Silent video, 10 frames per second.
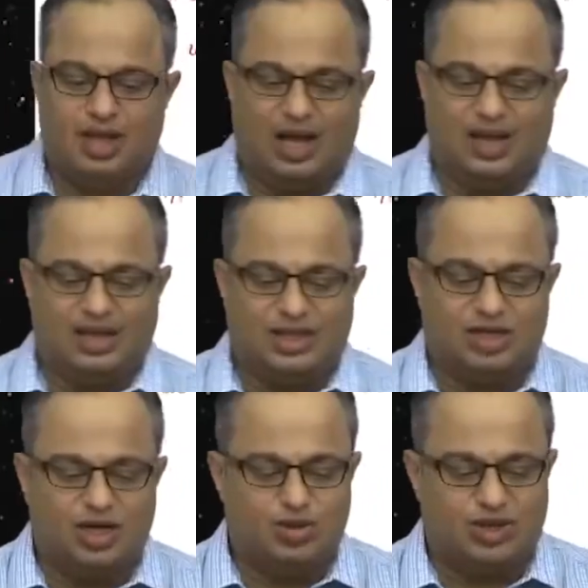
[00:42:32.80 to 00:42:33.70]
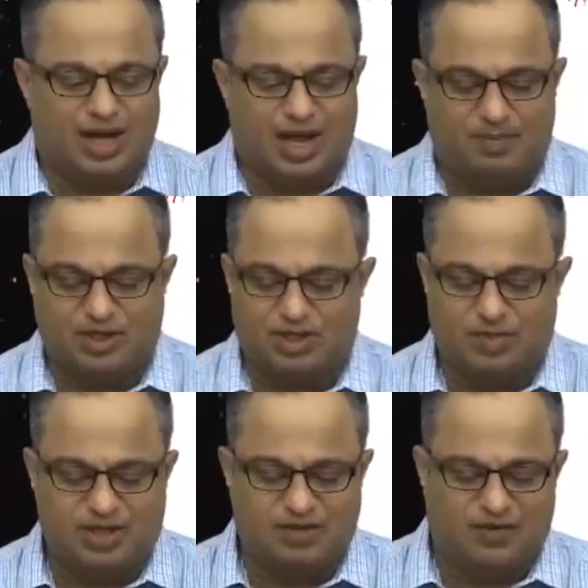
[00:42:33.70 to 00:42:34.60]
and that solution happens
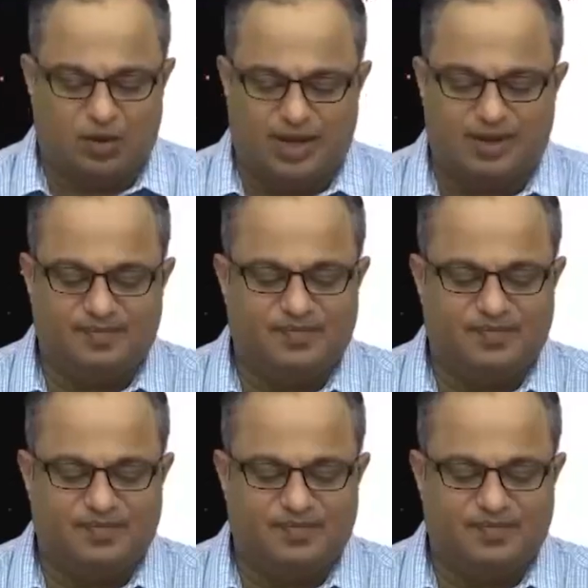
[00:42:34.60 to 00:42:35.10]
to be the following.